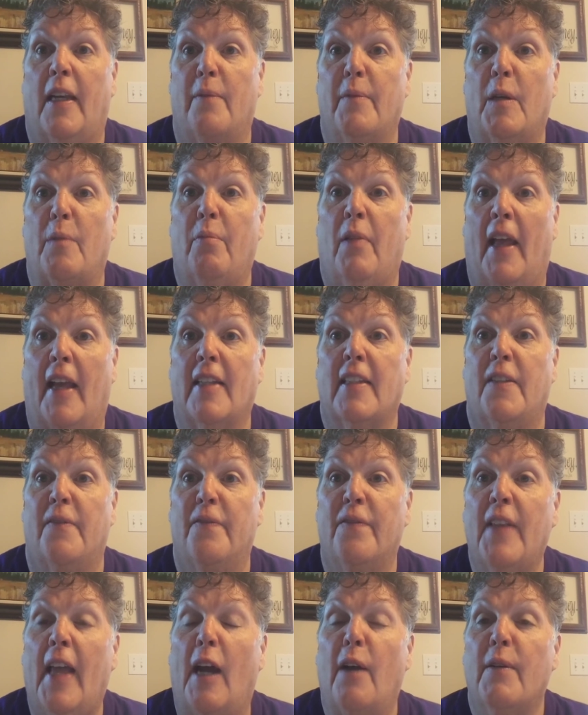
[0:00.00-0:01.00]
I'm going to plant
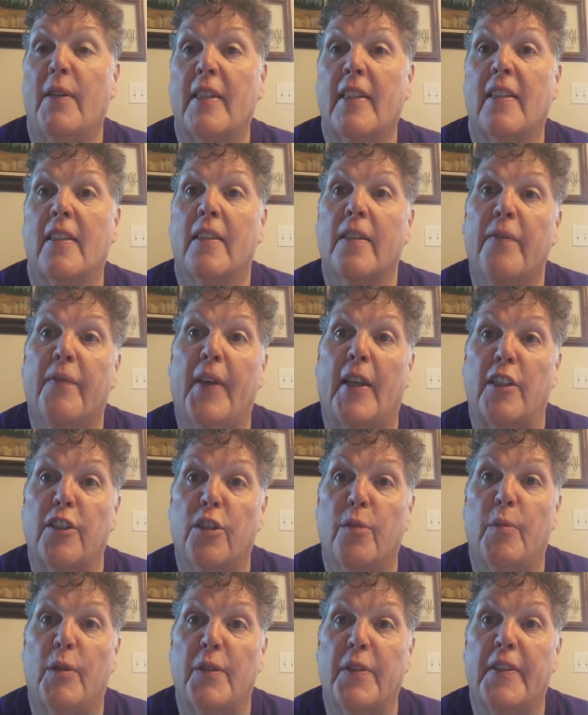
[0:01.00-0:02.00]
some flowers and some
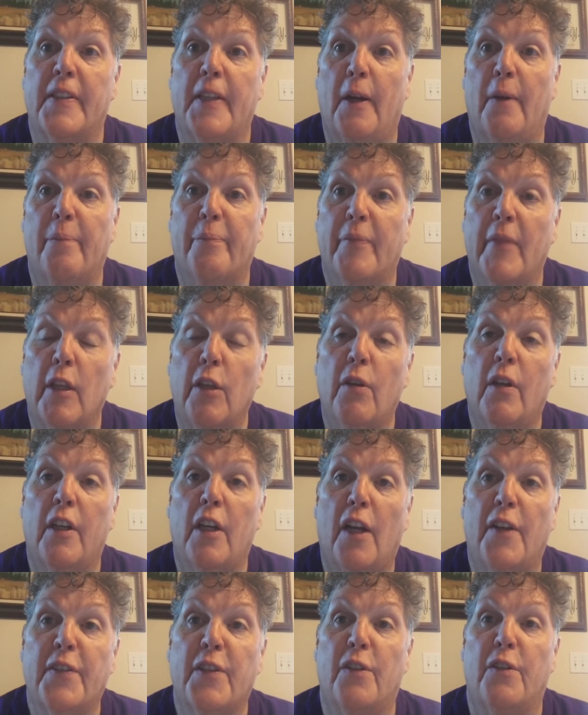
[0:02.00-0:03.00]
vegetables. So you could
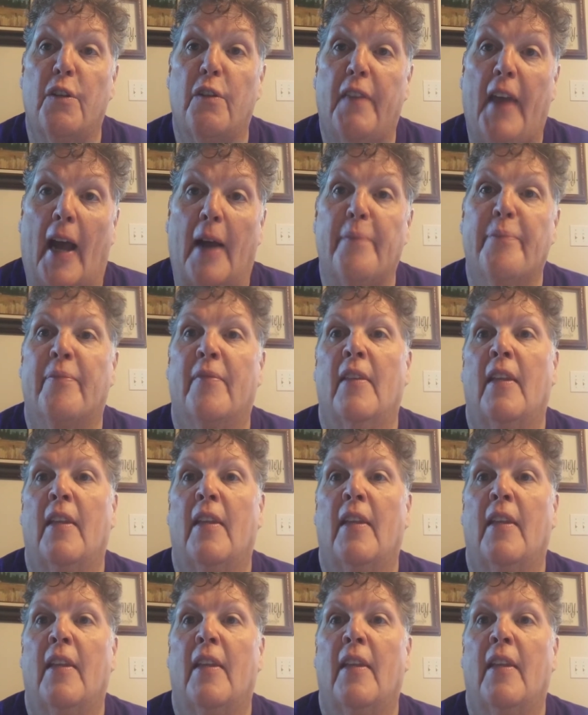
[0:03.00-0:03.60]
also do that.